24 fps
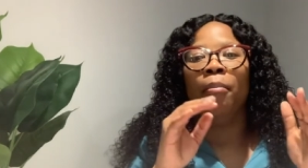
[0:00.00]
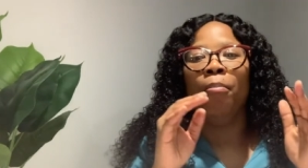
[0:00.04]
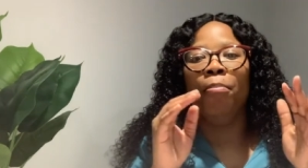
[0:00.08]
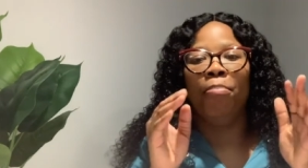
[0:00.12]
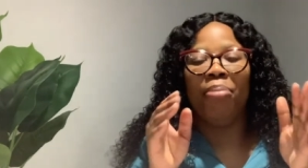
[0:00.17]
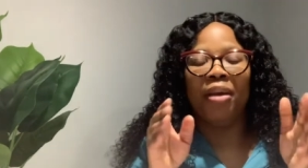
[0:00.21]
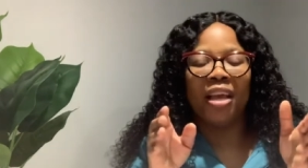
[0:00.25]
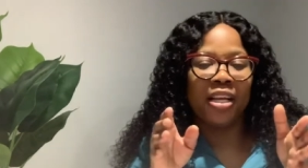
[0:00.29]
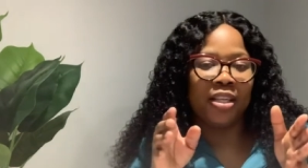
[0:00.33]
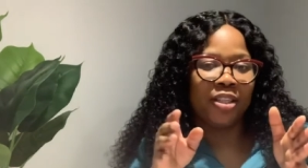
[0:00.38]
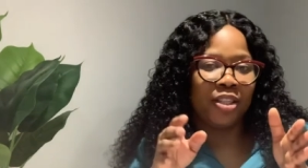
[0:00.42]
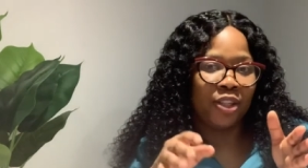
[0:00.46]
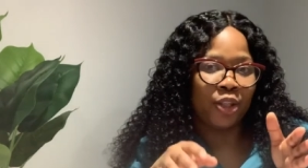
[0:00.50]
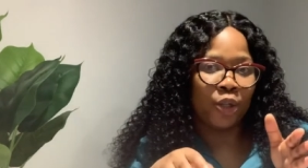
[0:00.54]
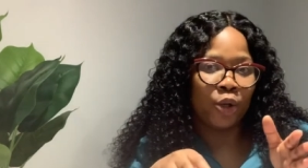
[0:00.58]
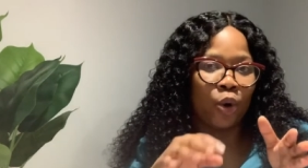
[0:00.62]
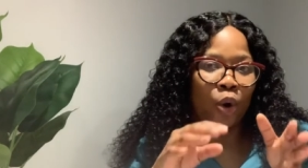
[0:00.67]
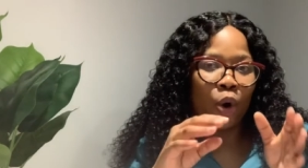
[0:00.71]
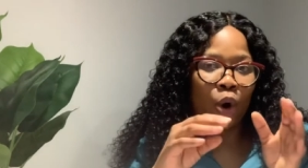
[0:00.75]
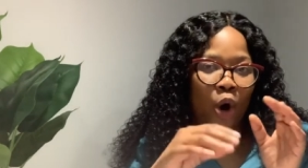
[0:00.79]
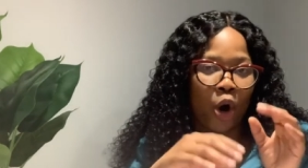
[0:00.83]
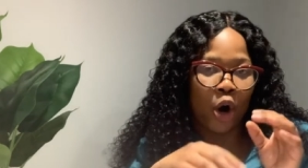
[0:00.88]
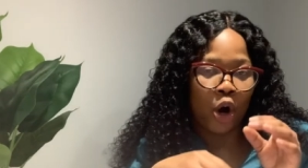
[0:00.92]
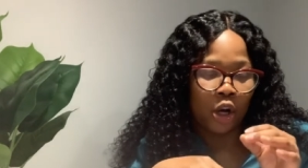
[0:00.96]
basing
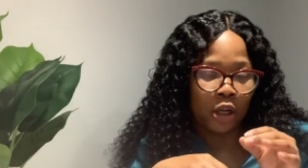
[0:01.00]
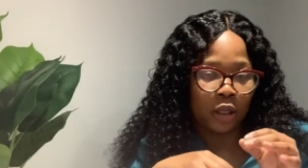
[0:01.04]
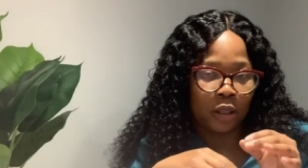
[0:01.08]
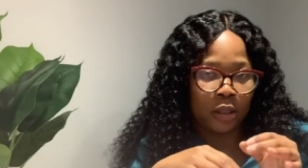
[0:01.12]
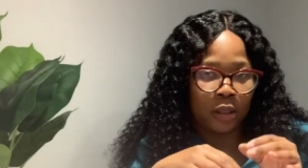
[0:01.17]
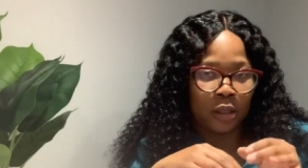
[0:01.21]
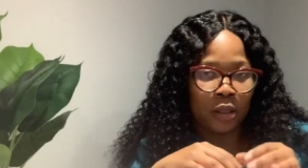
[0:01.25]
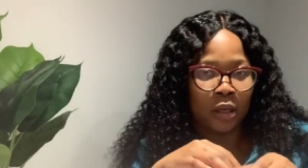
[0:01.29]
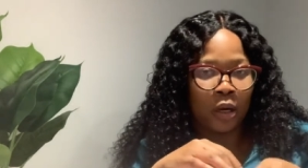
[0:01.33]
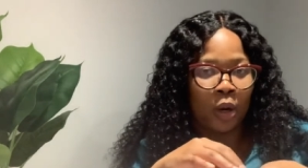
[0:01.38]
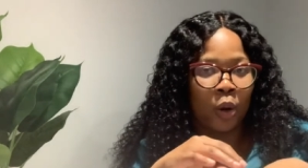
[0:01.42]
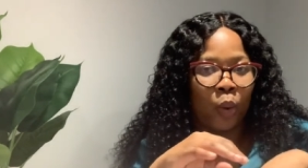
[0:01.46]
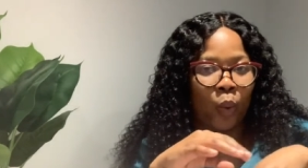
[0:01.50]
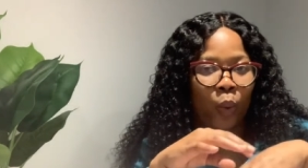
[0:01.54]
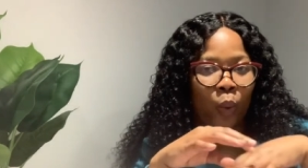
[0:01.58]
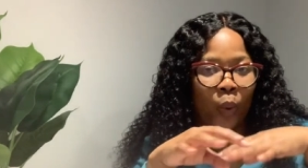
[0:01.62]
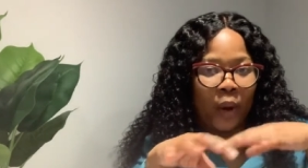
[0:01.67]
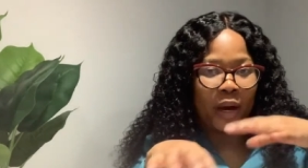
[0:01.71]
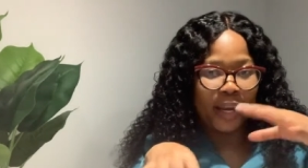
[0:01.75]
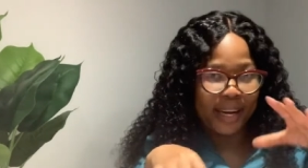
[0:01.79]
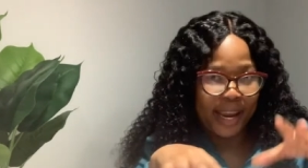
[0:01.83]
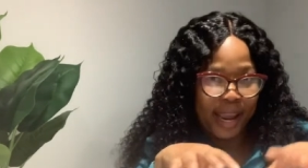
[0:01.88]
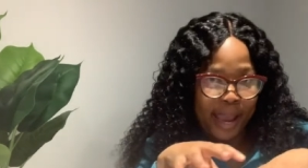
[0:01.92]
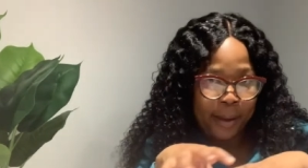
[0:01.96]
on
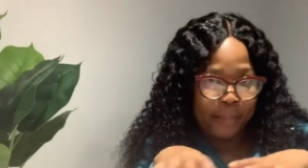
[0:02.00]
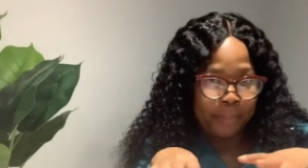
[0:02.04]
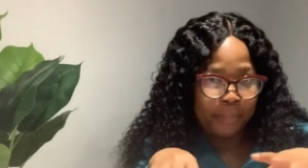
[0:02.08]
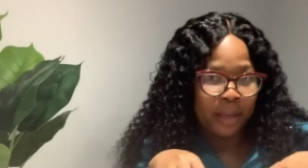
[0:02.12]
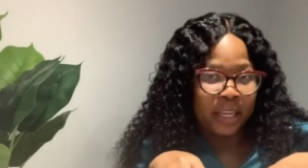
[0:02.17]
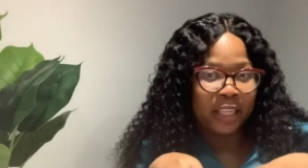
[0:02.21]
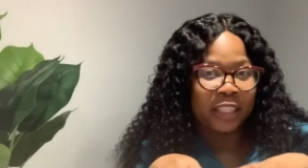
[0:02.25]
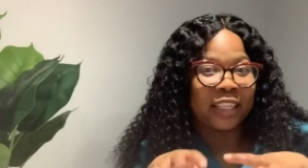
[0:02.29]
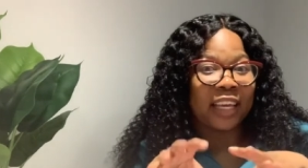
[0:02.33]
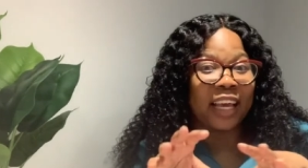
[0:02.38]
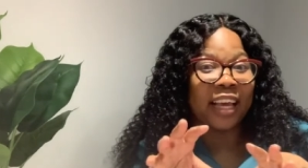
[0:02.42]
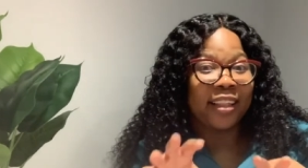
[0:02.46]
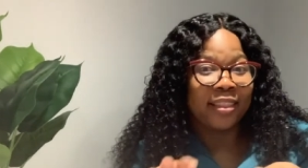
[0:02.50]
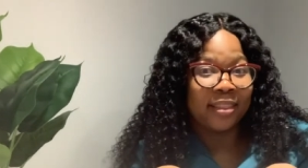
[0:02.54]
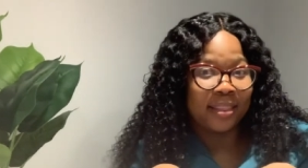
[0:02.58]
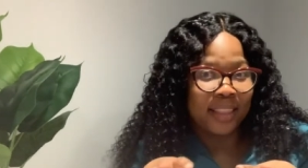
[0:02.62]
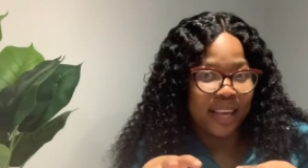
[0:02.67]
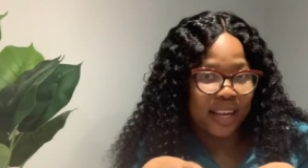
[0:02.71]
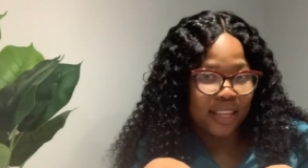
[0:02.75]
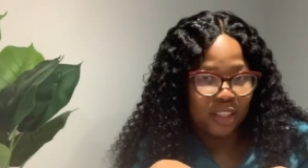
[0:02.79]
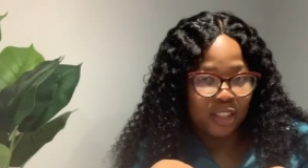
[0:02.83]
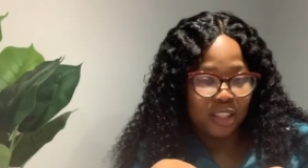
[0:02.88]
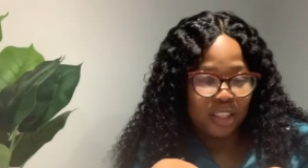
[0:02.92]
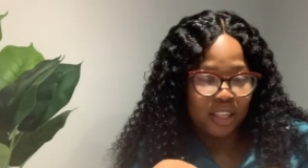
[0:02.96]
what happened in
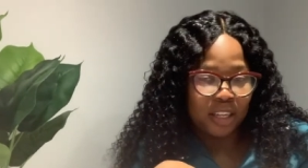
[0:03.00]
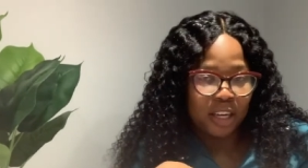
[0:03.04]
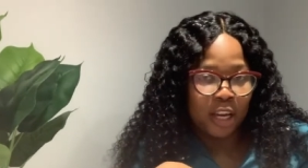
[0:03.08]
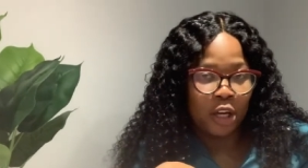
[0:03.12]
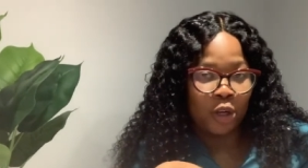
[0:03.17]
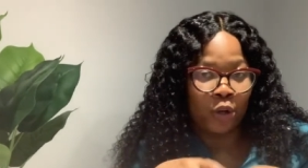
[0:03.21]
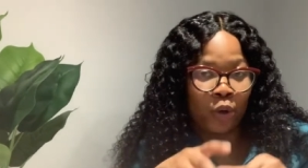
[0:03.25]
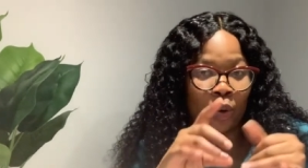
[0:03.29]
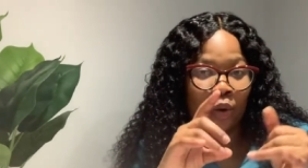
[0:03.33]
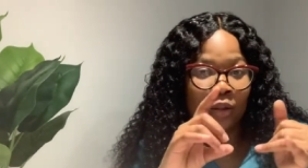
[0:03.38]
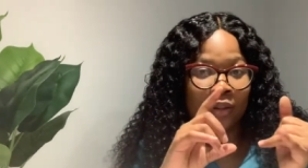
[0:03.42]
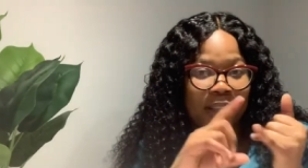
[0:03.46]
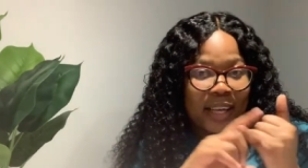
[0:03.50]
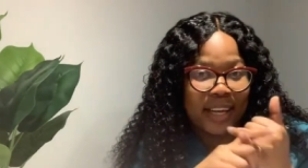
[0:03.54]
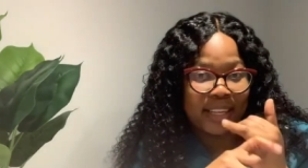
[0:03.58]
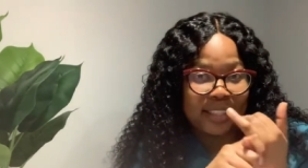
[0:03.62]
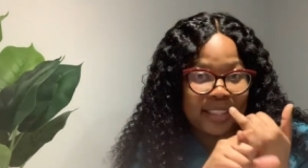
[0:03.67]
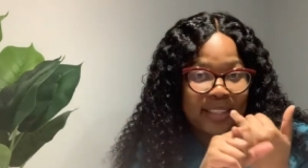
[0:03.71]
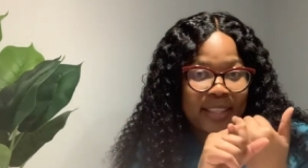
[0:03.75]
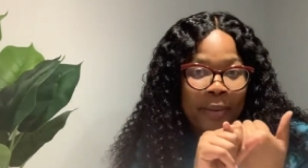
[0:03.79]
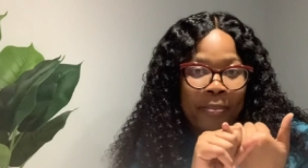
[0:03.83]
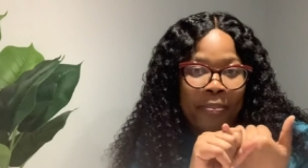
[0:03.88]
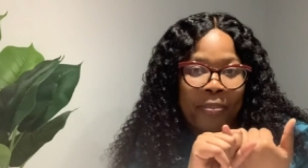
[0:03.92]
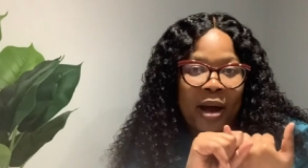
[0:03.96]
that scenario that's
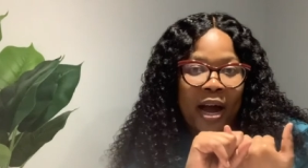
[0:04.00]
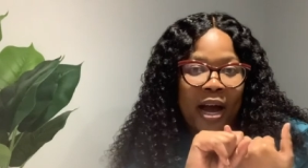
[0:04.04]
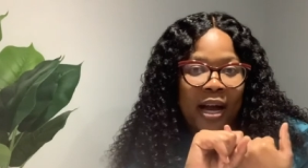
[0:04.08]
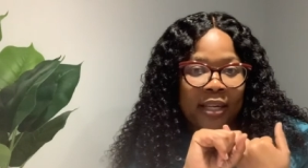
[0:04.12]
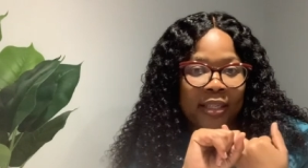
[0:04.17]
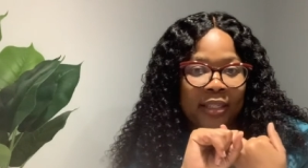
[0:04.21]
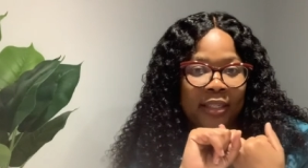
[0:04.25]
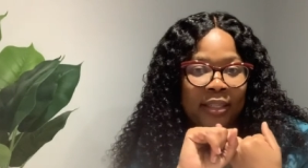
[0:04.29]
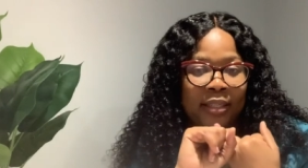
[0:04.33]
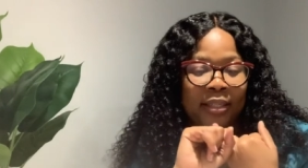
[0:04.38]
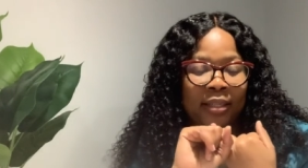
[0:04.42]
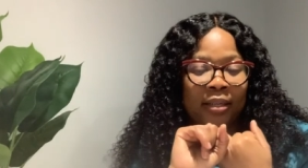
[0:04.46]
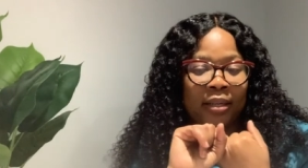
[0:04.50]
the part